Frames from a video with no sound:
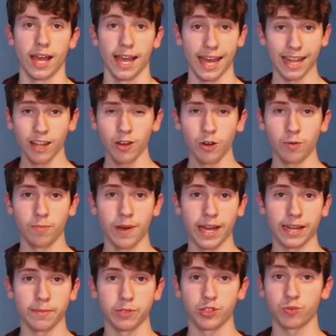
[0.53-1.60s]
Hello, my
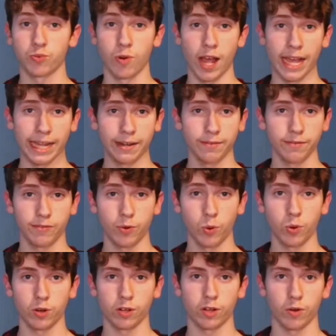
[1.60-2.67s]
name is Ryan
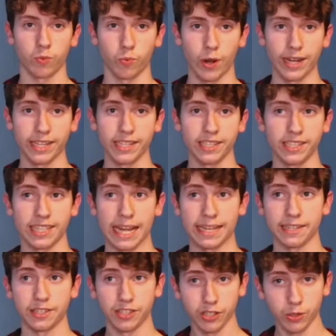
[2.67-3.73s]
for Ready, Set,
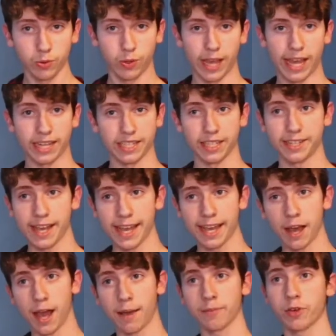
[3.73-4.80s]
Do, and today
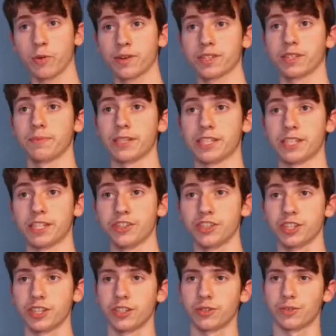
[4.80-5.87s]
I'm going to be teaching
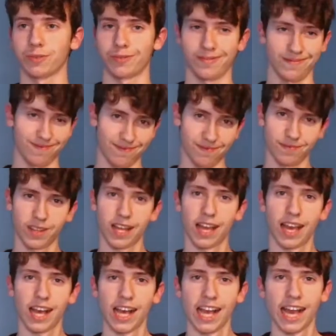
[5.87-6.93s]
you
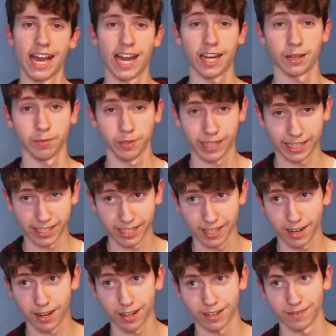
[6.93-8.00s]
how to play
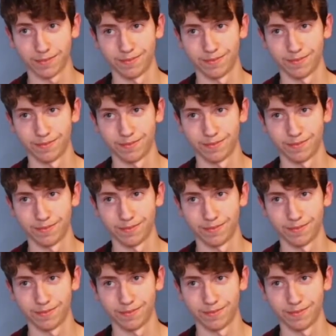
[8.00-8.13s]
guitar.